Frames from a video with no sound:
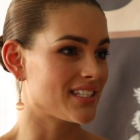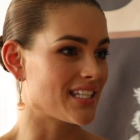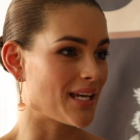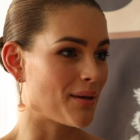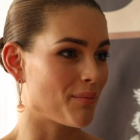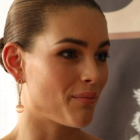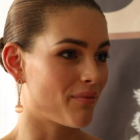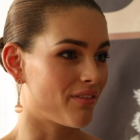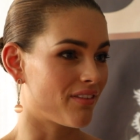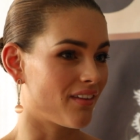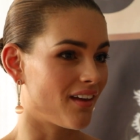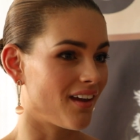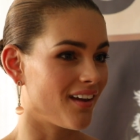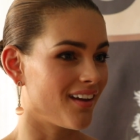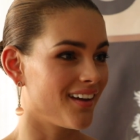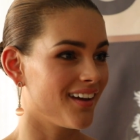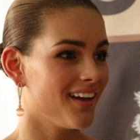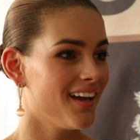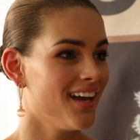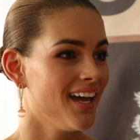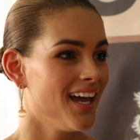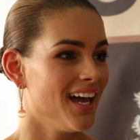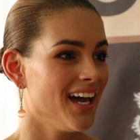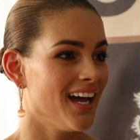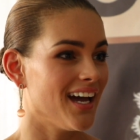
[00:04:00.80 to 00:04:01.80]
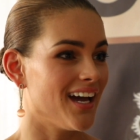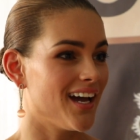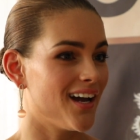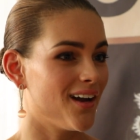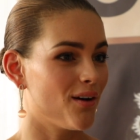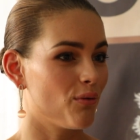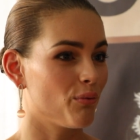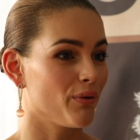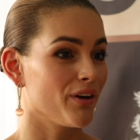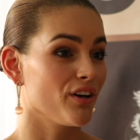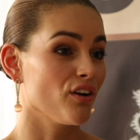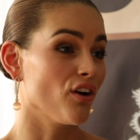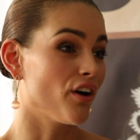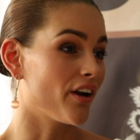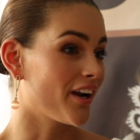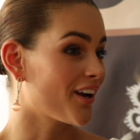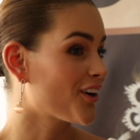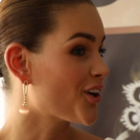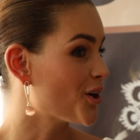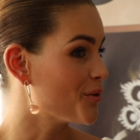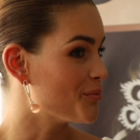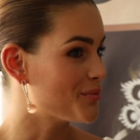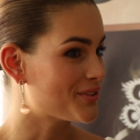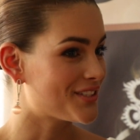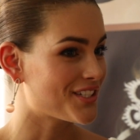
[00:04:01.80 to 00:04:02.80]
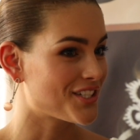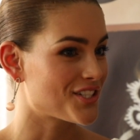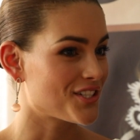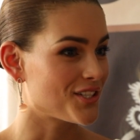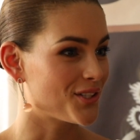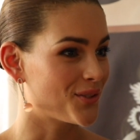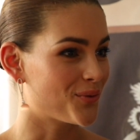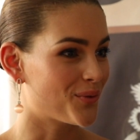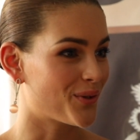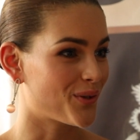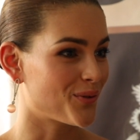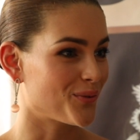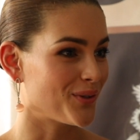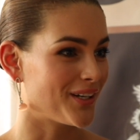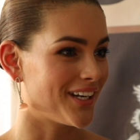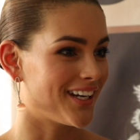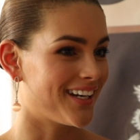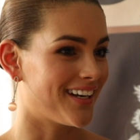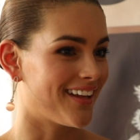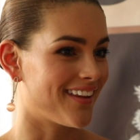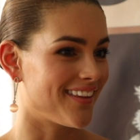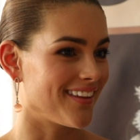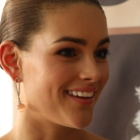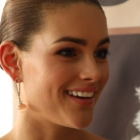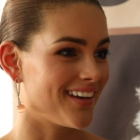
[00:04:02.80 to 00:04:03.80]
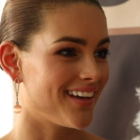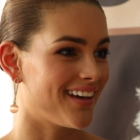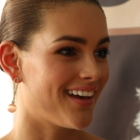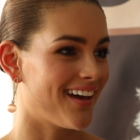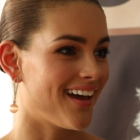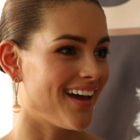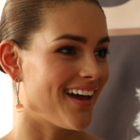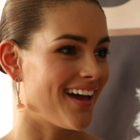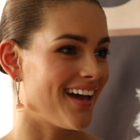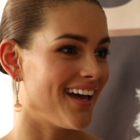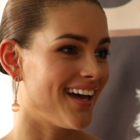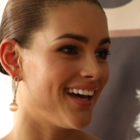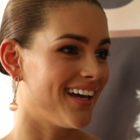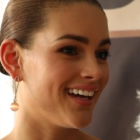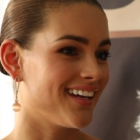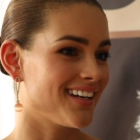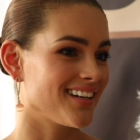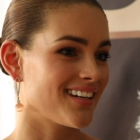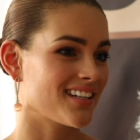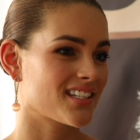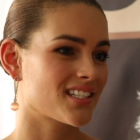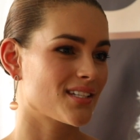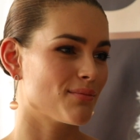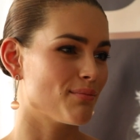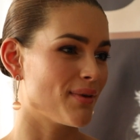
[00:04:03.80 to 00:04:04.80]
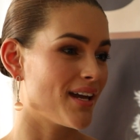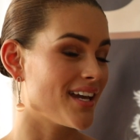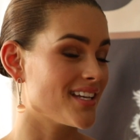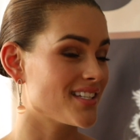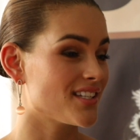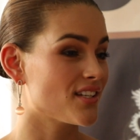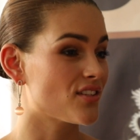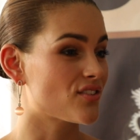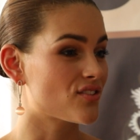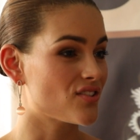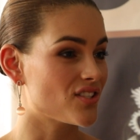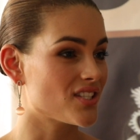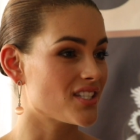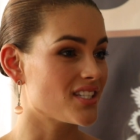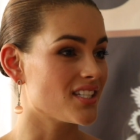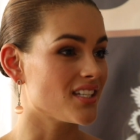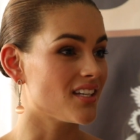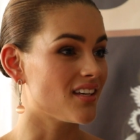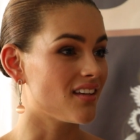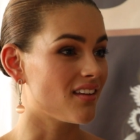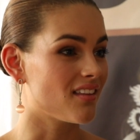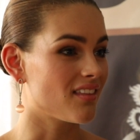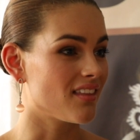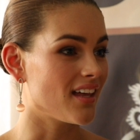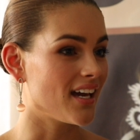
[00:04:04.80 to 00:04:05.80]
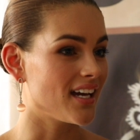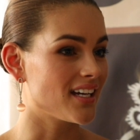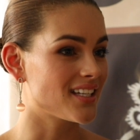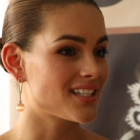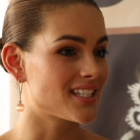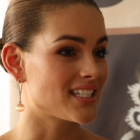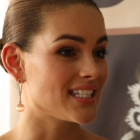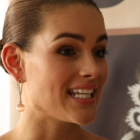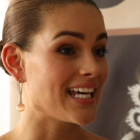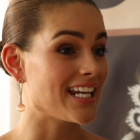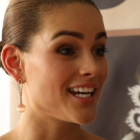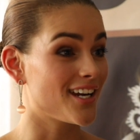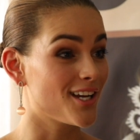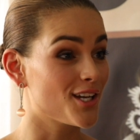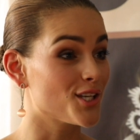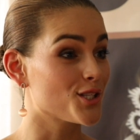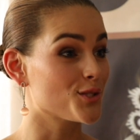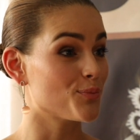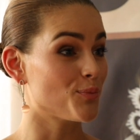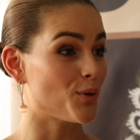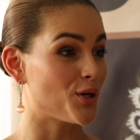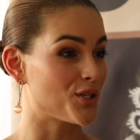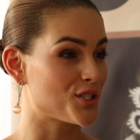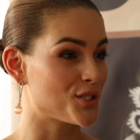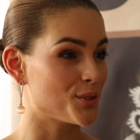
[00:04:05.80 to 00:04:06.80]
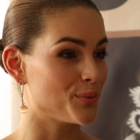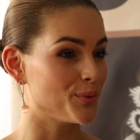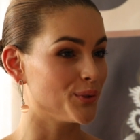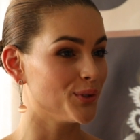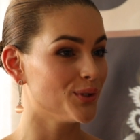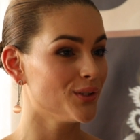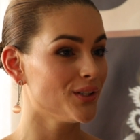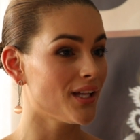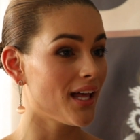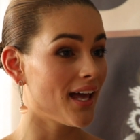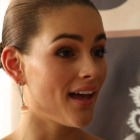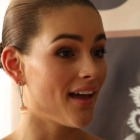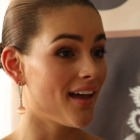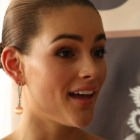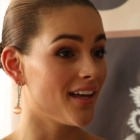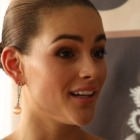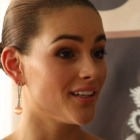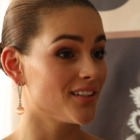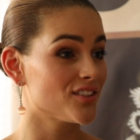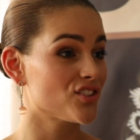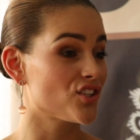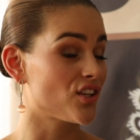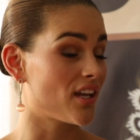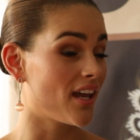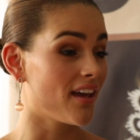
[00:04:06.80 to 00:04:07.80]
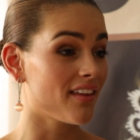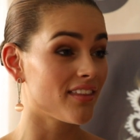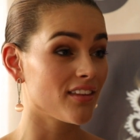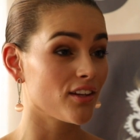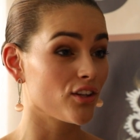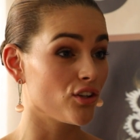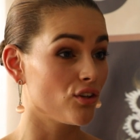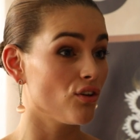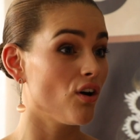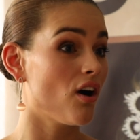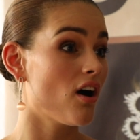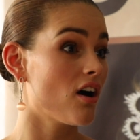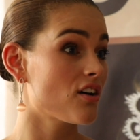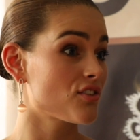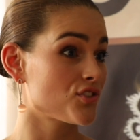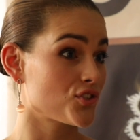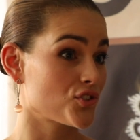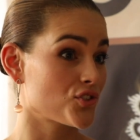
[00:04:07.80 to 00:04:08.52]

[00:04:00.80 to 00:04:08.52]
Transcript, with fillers: the same thing, uh, we're not in competition with one another, and it's amazing to see that that is possible, and together you are